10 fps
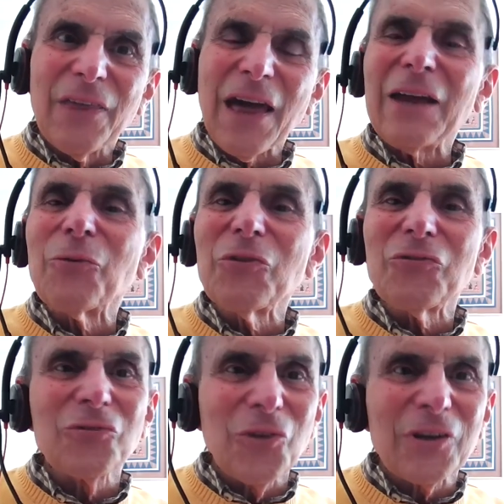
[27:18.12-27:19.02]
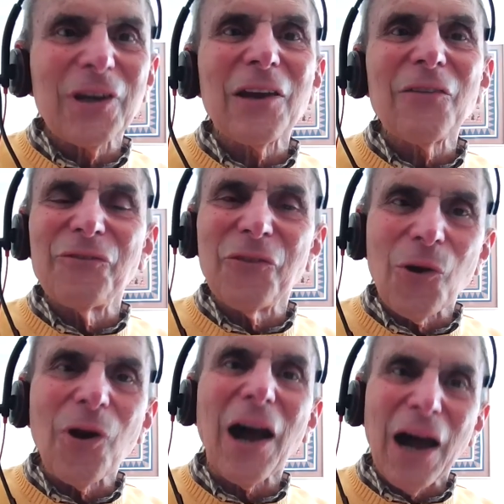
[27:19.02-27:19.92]
that was looking
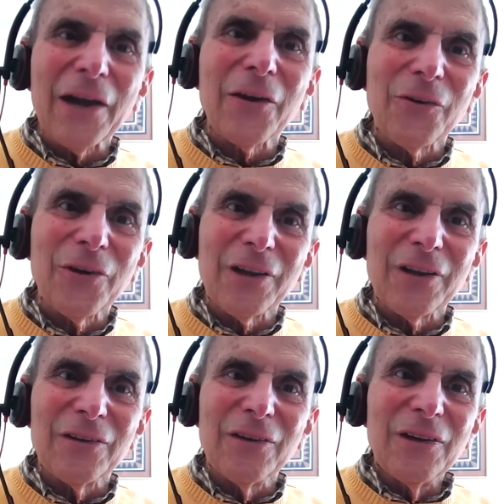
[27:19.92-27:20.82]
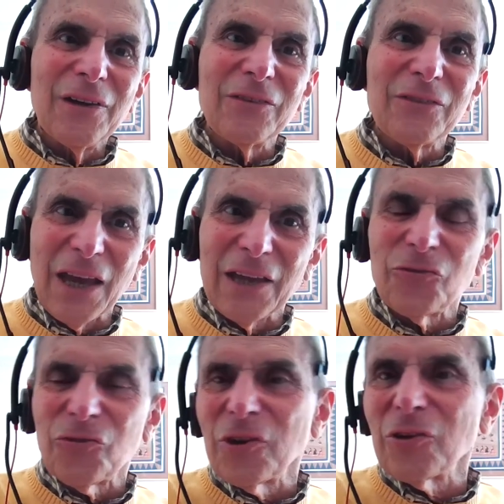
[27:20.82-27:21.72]
for irony,
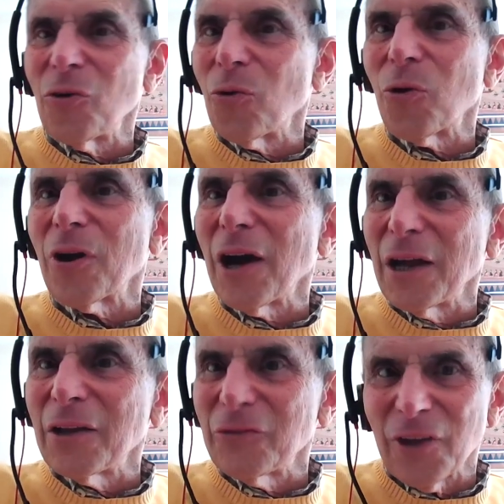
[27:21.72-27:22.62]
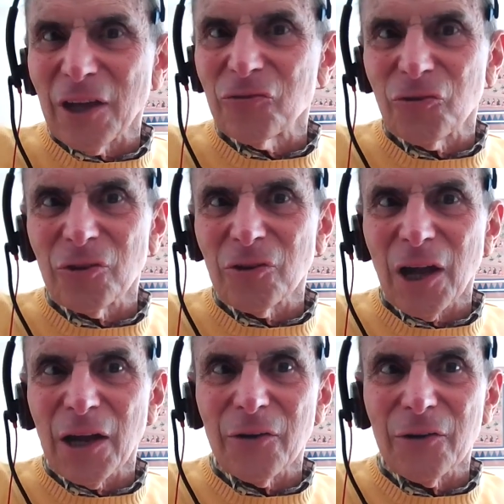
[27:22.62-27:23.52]
intentional or unintentional
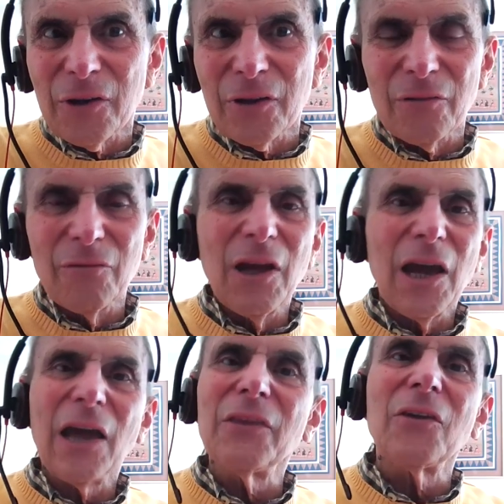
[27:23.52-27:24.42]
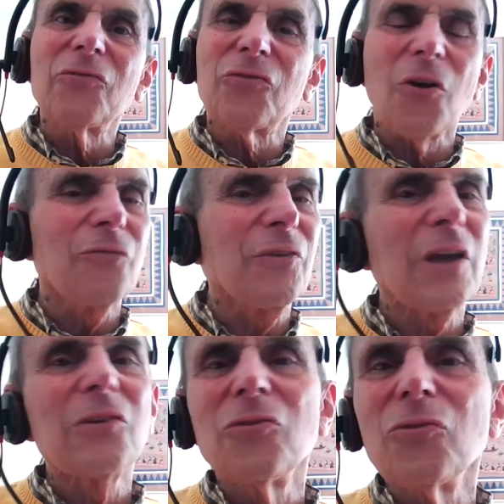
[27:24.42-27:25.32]
irony. And the
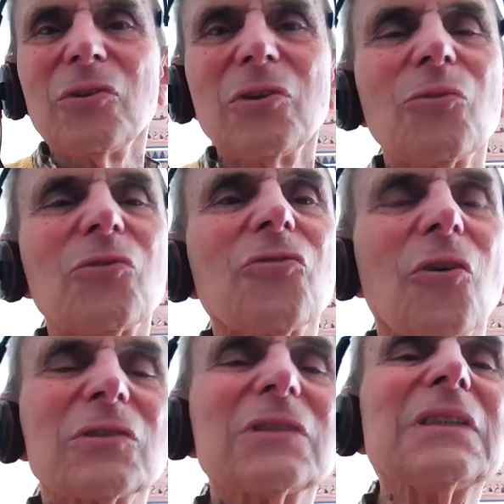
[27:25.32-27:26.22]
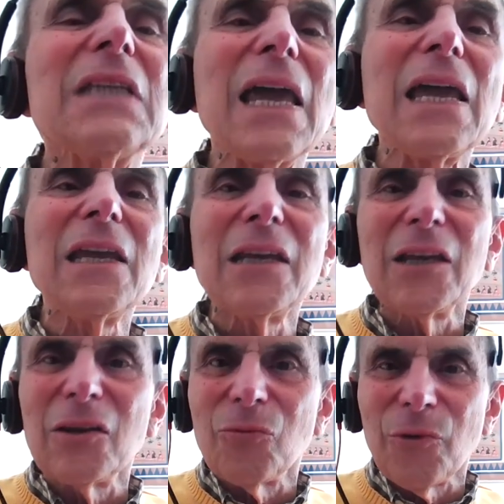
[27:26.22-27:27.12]
Soviet Union was
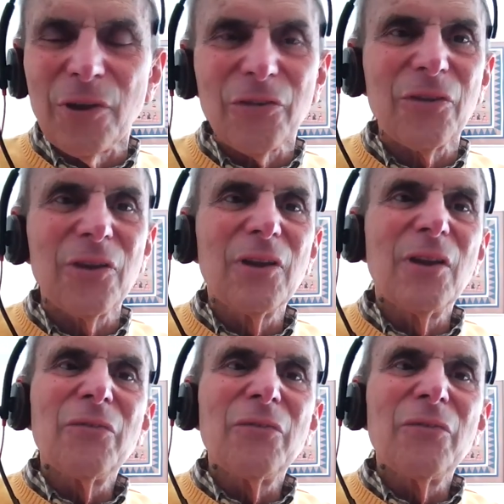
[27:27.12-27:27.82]
laden with